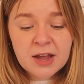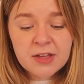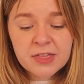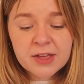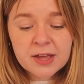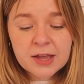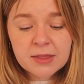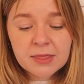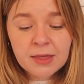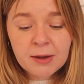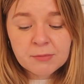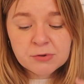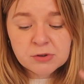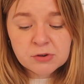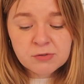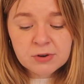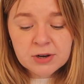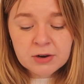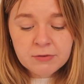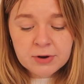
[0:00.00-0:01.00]
I think that was
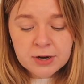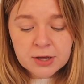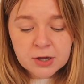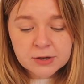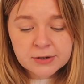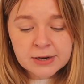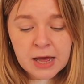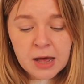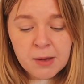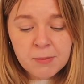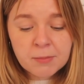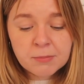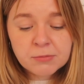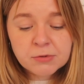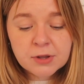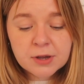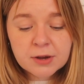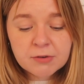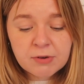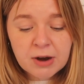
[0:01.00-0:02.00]
a really good album,
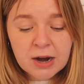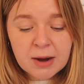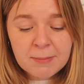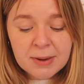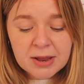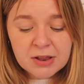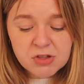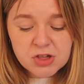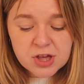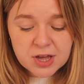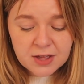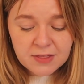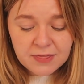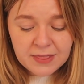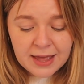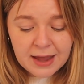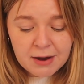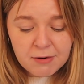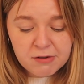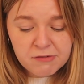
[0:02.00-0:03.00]
so I recommend checking
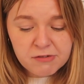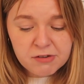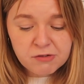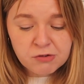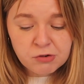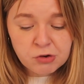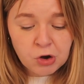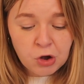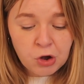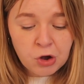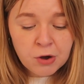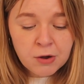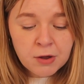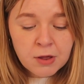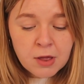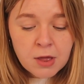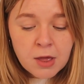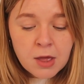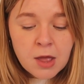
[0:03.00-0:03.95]
that out if you've not.